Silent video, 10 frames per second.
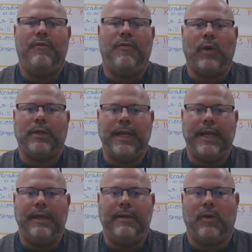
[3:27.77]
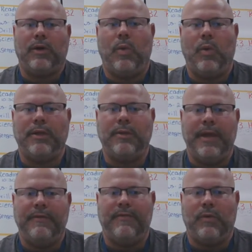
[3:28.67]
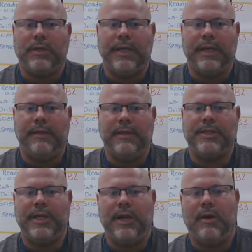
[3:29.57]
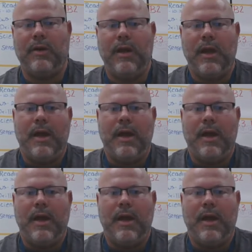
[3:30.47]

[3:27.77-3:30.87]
14 or going to be 14 this year,